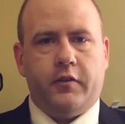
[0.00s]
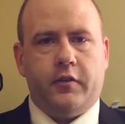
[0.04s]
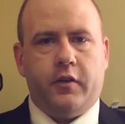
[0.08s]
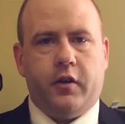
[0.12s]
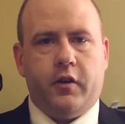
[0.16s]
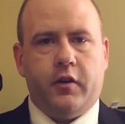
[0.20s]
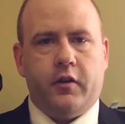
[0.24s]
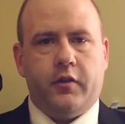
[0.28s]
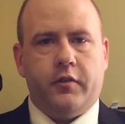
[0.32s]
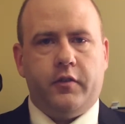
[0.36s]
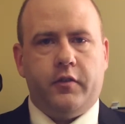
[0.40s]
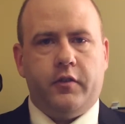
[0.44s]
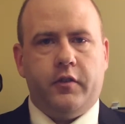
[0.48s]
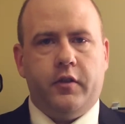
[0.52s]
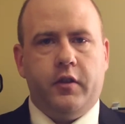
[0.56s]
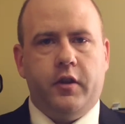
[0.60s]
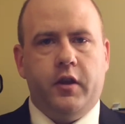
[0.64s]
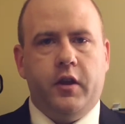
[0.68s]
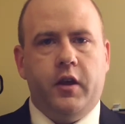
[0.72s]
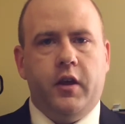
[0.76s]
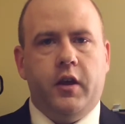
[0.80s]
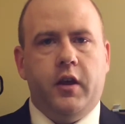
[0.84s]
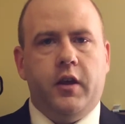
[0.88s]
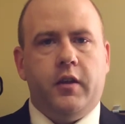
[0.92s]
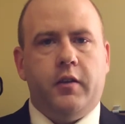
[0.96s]

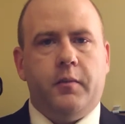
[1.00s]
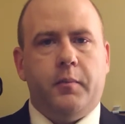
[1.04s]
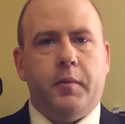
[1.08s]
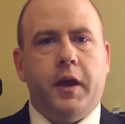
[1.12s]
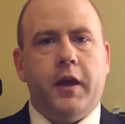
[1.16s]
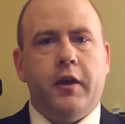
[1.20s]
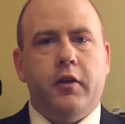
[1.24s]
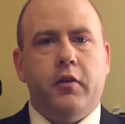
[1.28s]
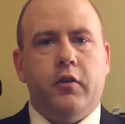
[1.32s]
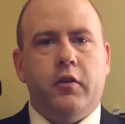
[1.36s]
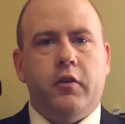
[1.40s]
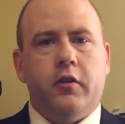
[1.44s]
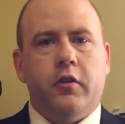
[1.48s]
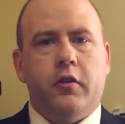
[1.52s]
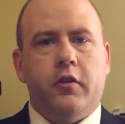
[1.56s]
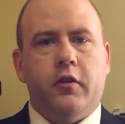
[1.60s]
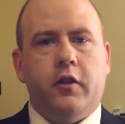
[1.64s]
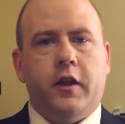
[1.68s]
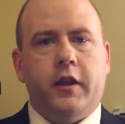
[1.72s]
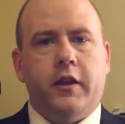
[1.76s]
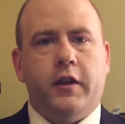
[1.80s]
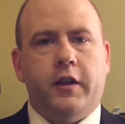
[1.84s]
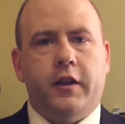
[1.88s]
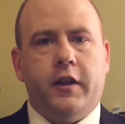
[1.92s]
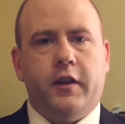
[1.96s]
The bank or the
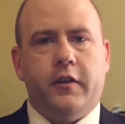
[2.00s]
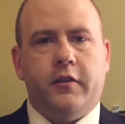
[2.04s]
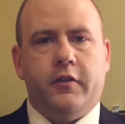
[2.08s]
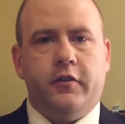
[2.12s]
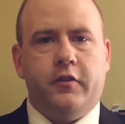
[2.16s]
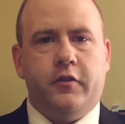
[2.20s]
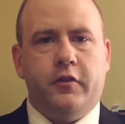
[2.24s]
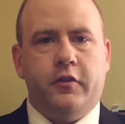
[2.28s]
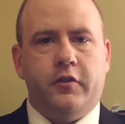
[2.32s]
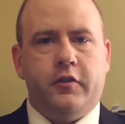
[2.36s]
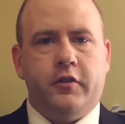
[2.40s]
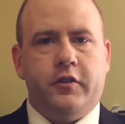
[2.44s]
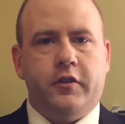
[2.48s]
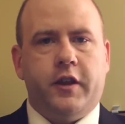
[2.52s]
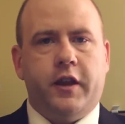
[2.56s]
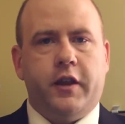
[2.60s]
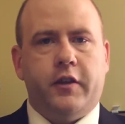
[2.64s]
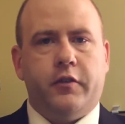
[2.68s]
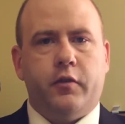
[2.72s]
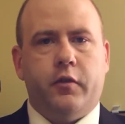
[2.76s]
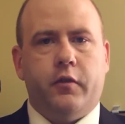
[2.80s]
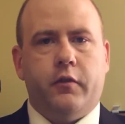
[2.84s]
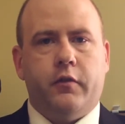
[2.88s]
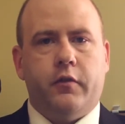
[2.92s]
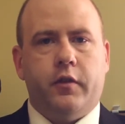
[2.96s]
lending institution
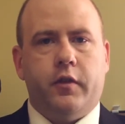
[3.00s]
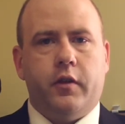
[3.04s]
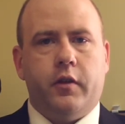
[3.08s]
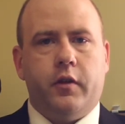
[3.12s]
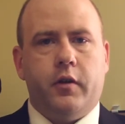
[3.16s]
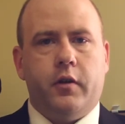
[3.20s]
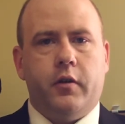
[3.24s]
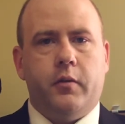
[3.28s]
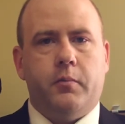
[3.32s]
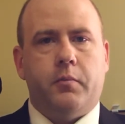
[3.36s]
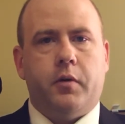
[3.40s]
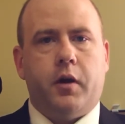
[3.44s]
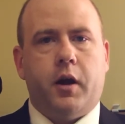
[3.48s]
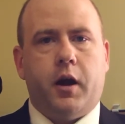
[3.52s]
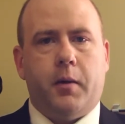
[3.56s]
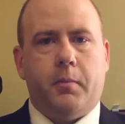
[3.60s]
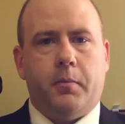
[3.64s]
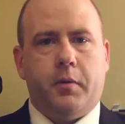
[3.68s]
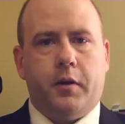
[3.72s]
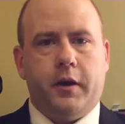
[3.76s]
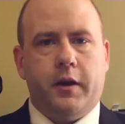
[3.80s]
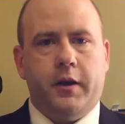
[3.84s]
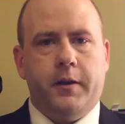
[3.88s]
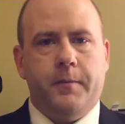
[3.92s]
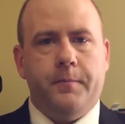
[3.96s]
takes over the
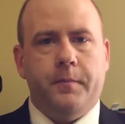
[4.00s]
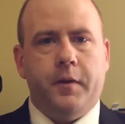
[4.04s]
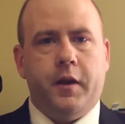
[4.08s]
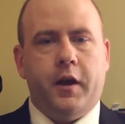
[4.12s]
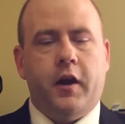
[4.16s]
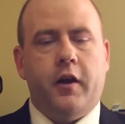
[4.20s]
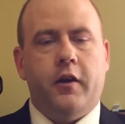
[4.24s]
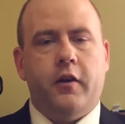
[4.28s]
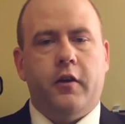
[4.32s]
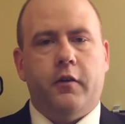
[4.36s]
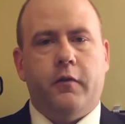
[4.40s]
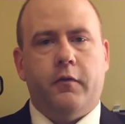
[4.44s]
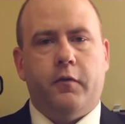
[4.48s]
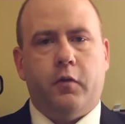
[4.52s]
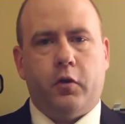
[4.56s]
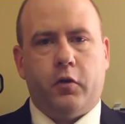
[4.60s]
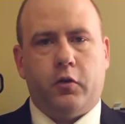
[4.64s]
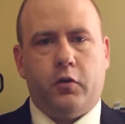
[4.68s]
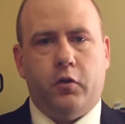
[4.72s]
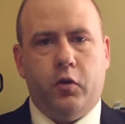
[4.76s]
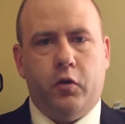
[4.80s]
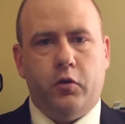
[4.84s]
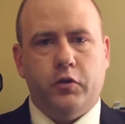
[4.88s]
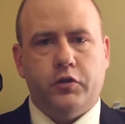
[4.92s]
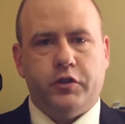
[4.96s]
property under a
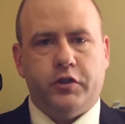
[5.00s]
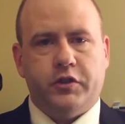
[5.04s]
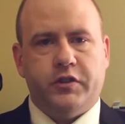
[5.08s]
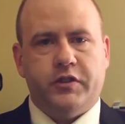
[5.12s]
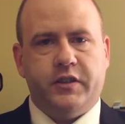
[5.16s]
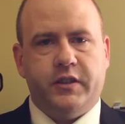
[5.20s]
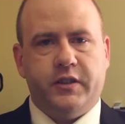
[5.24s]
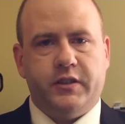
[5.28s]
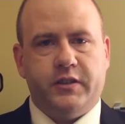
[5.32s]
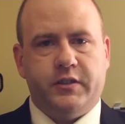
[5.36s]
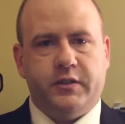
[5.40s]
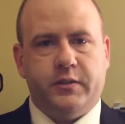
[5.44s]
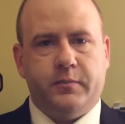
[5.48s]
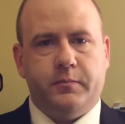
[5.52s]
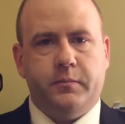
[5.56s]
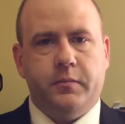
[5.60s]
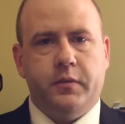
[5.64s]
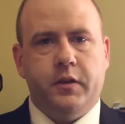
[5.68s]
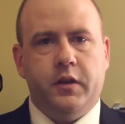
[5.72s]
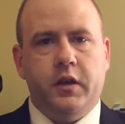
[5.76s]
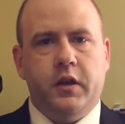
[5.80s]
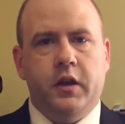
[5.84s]
foreclosure system